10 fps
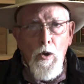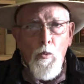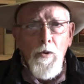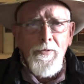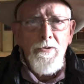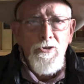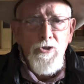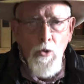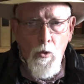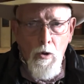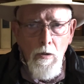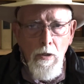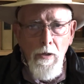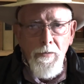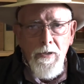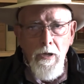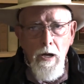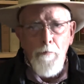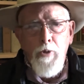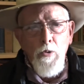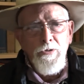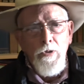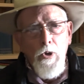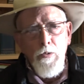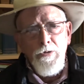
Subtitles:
With this chore, the compost load